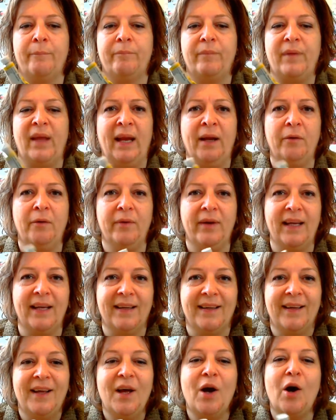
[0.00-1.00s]
angry
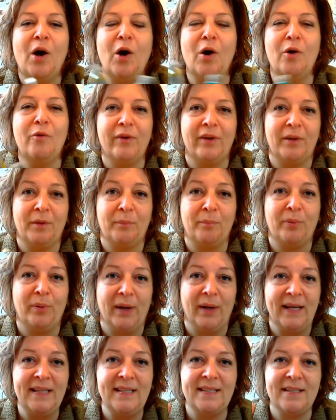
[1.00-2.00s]
over the
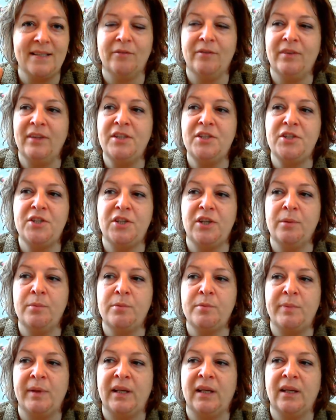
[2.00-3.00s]
price of these tubes,
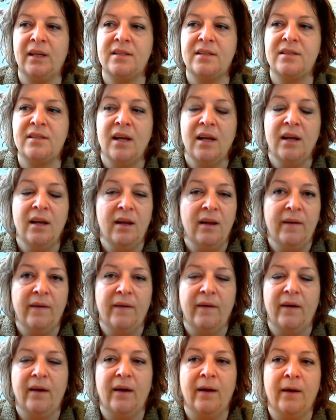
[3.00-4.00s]
because
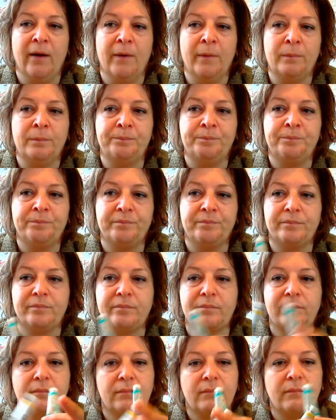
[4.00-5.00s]

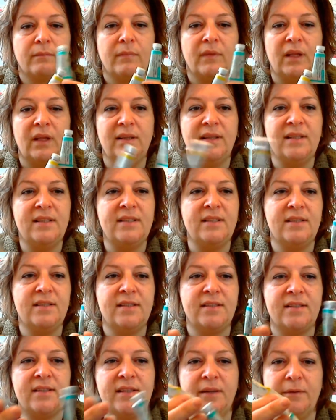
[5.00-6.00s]
this is a
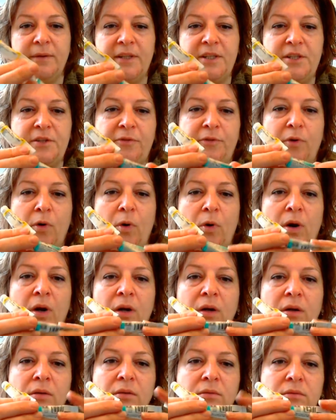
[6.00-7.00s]
series 4.